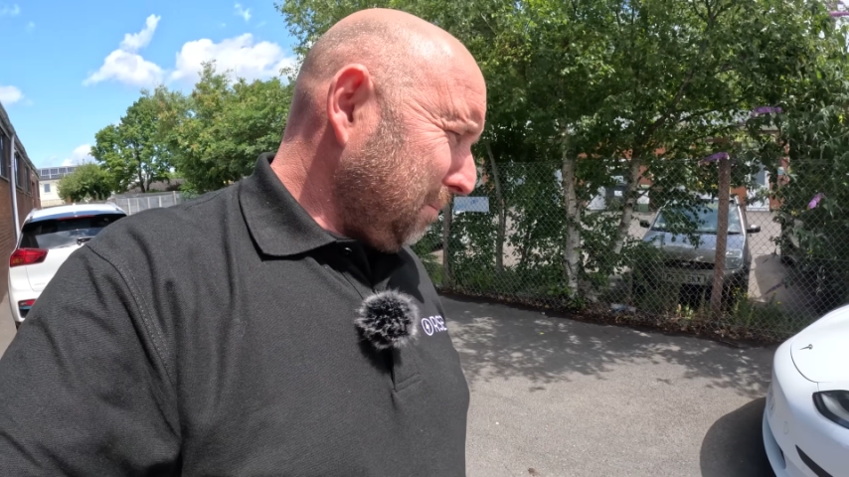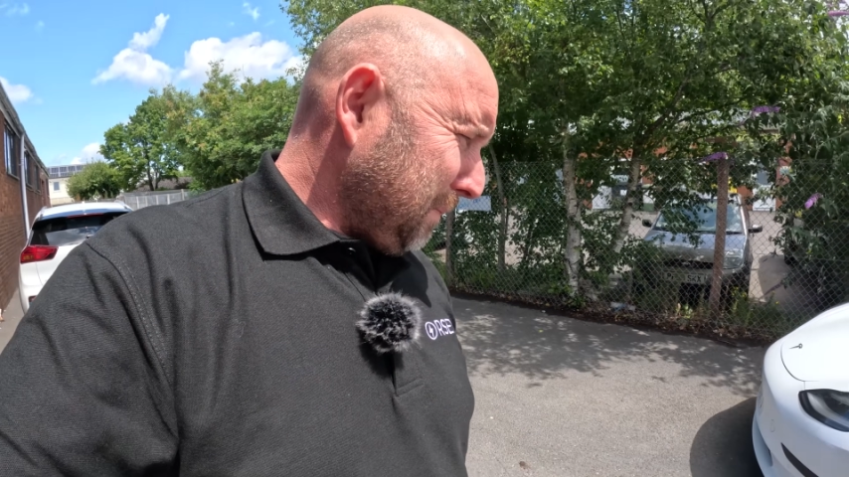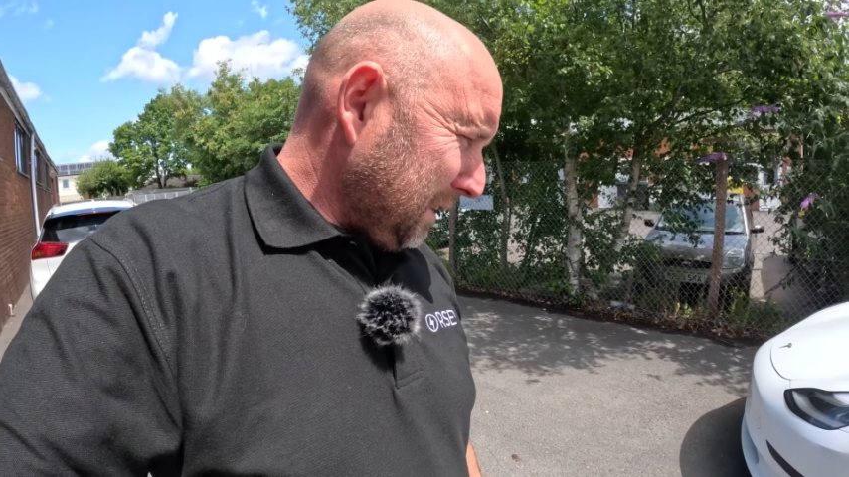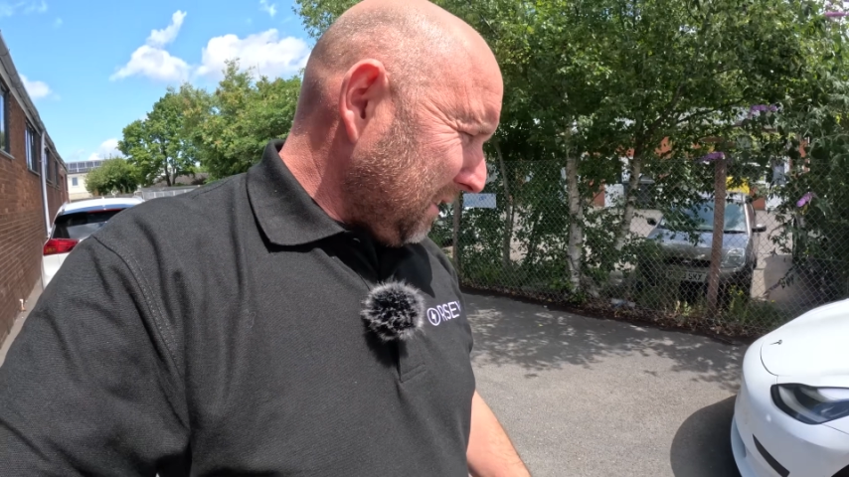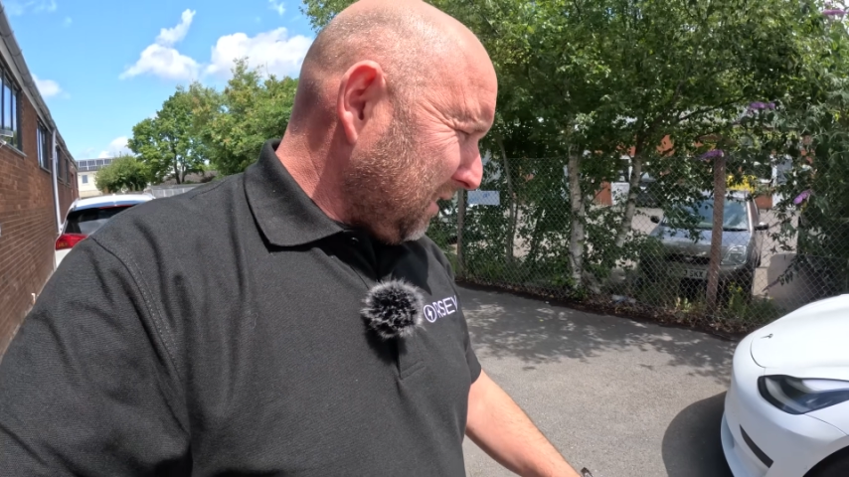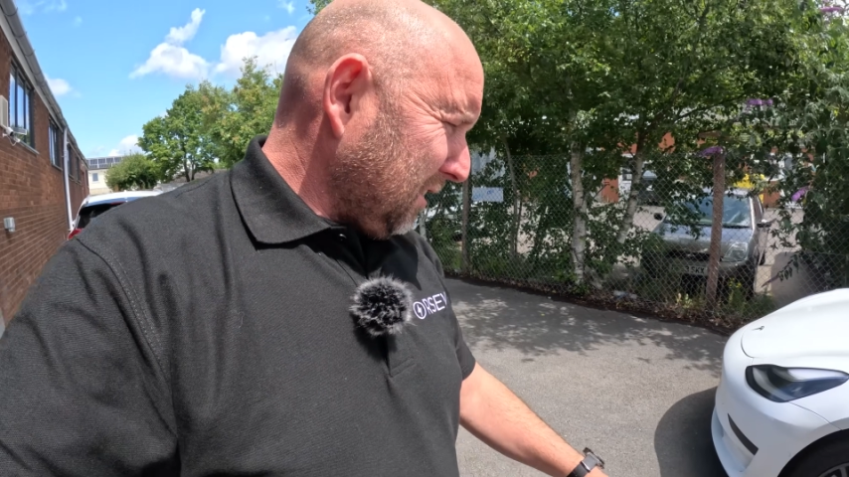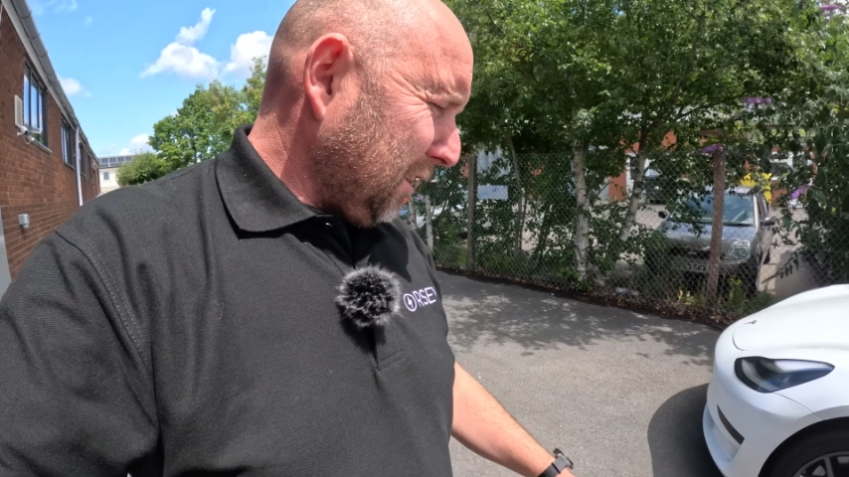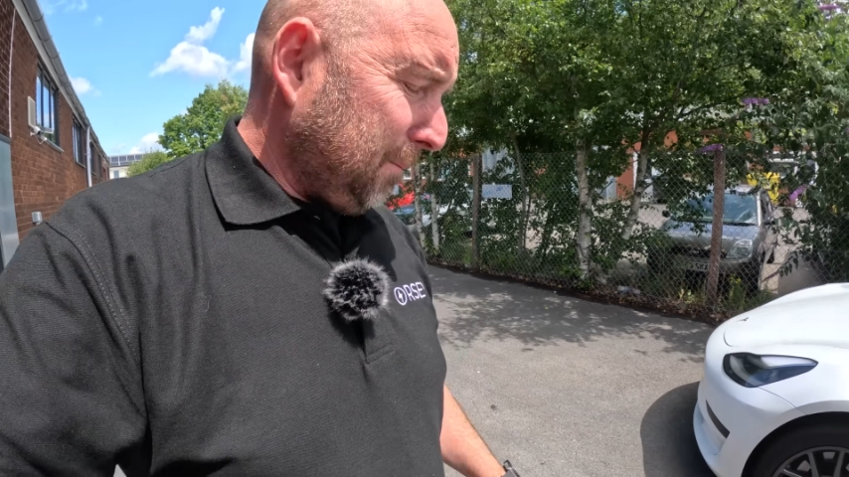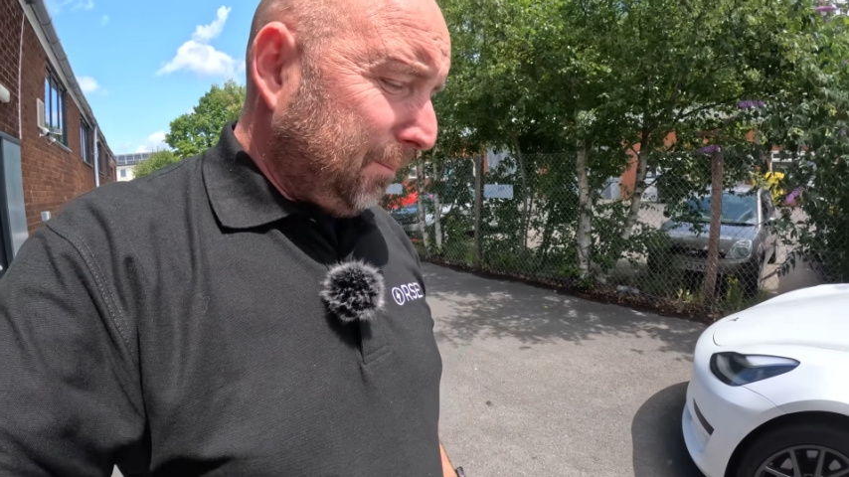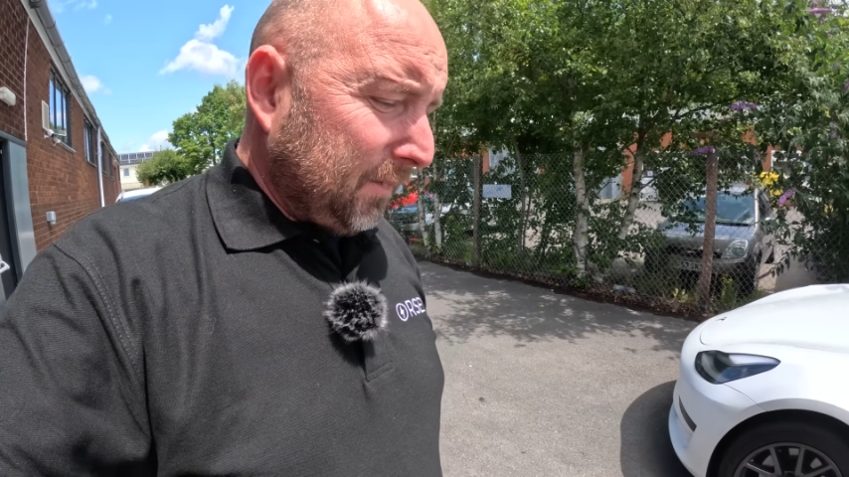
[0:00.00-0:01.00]
but
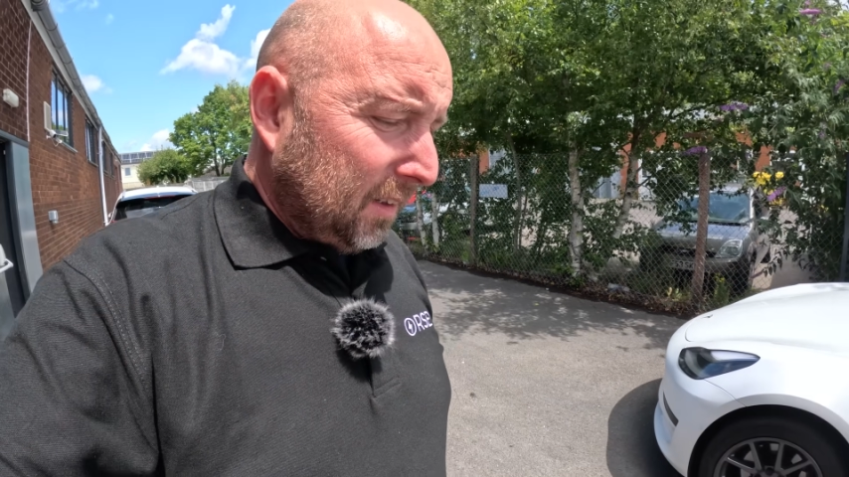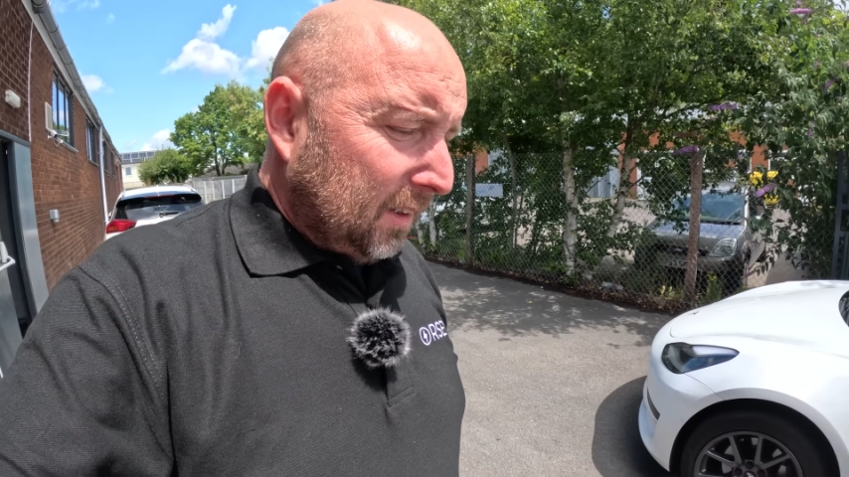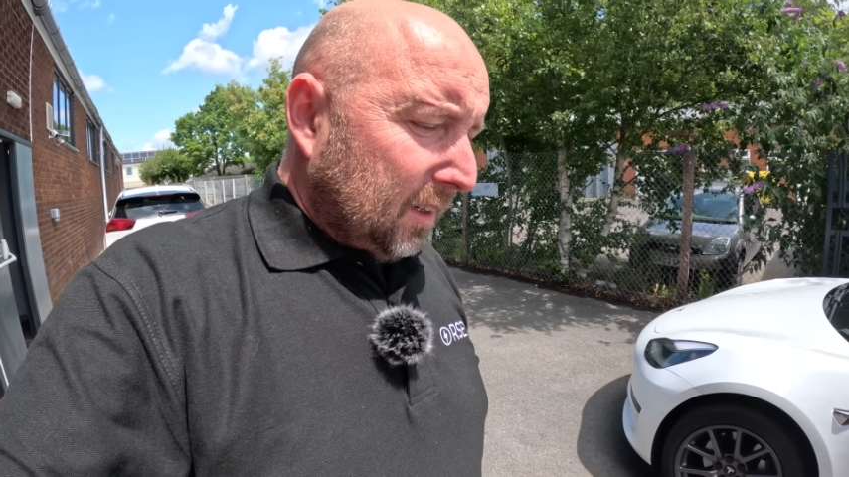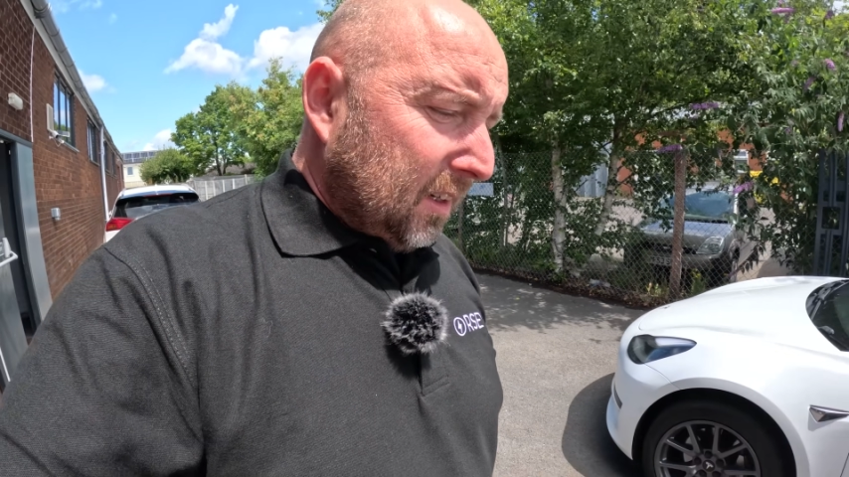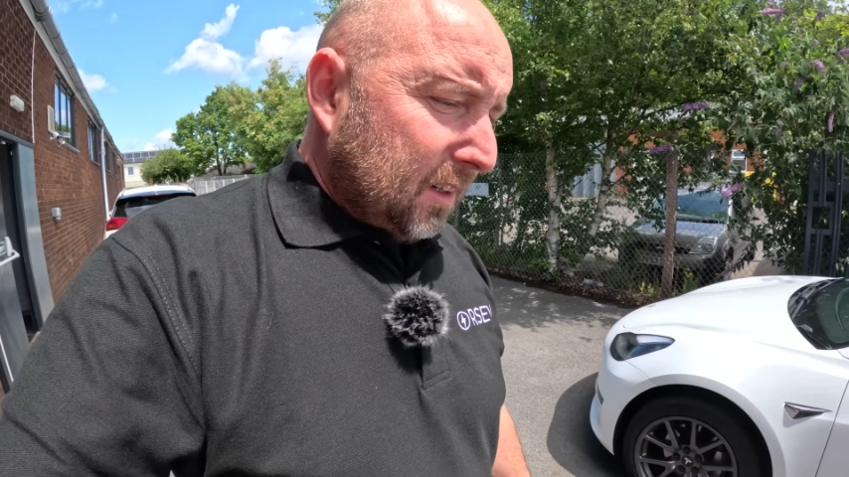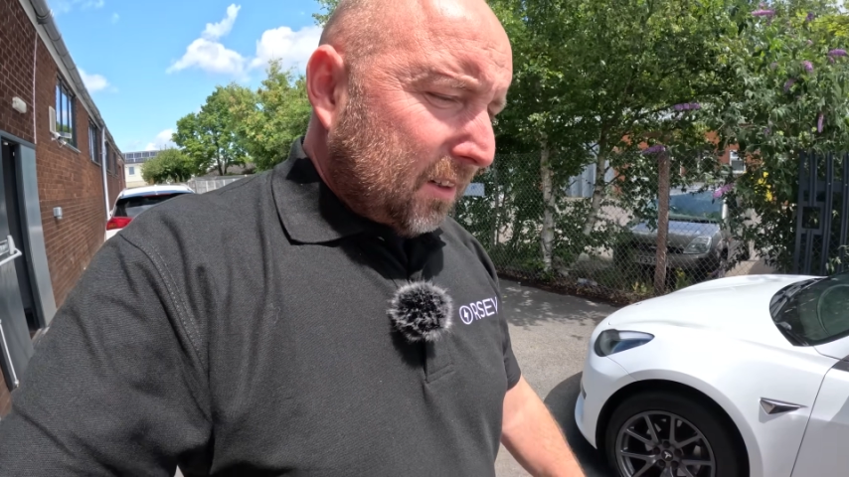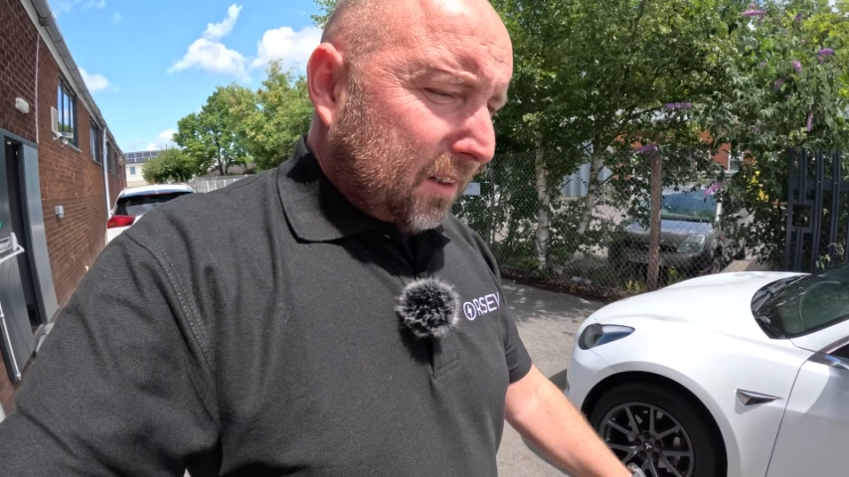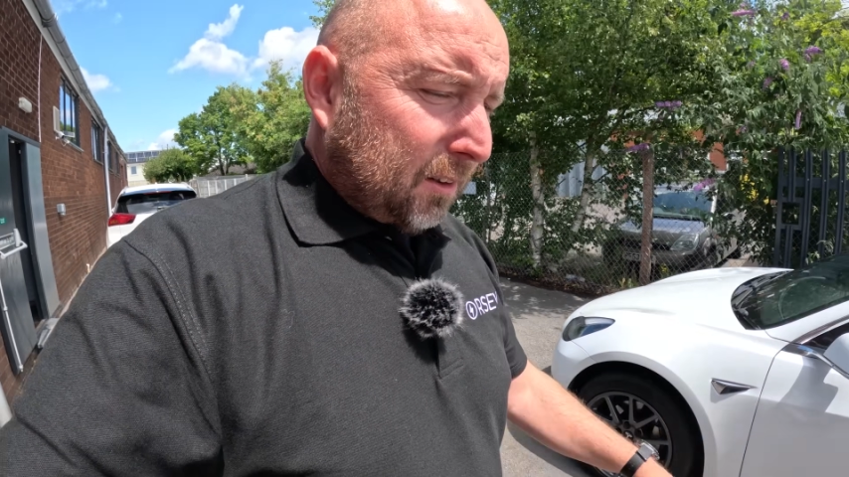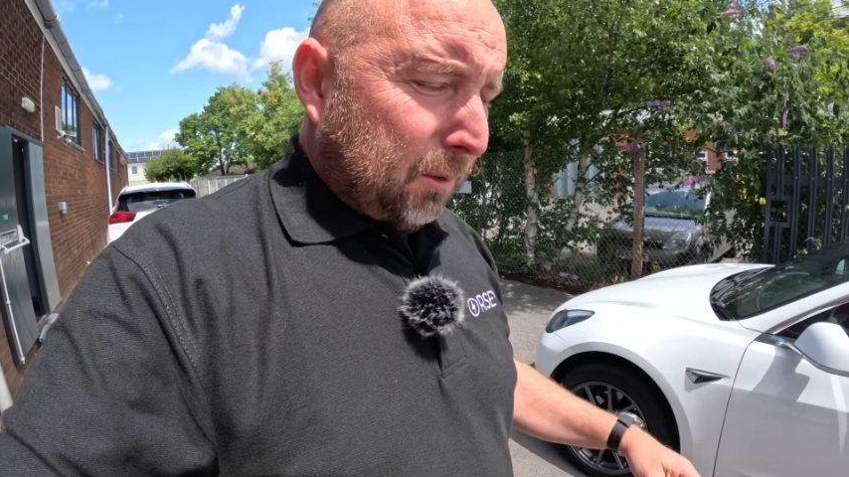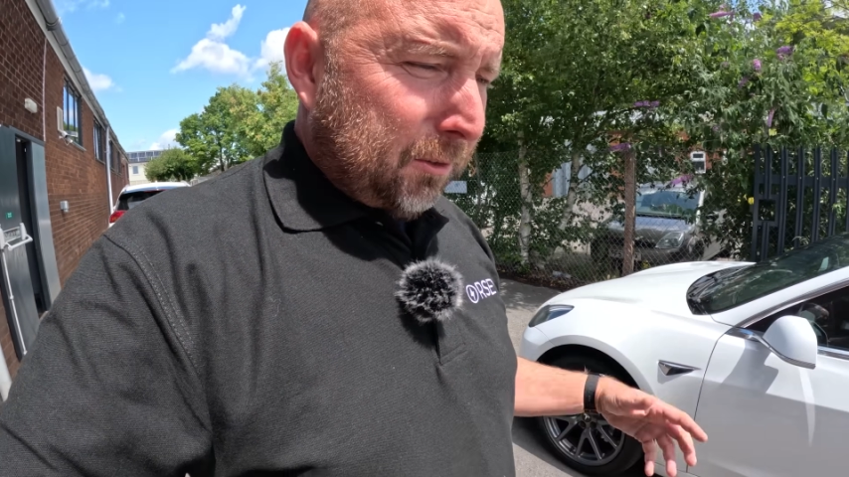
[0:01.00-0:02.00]

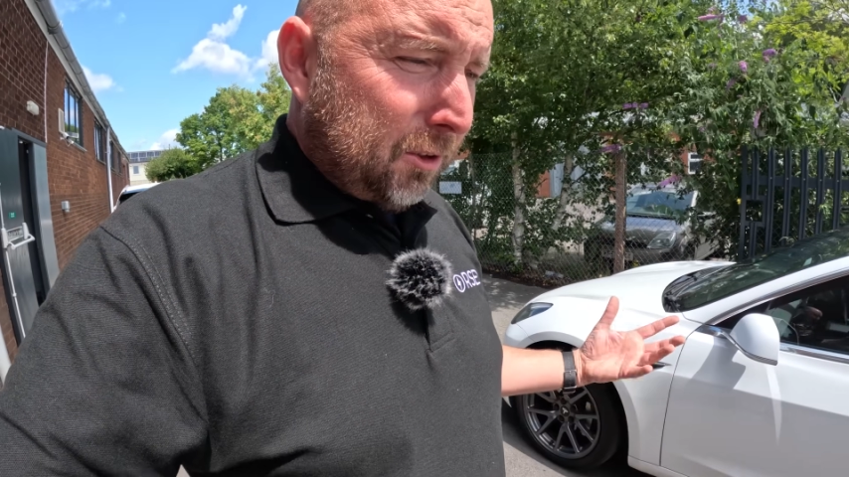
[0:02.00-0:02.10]
we've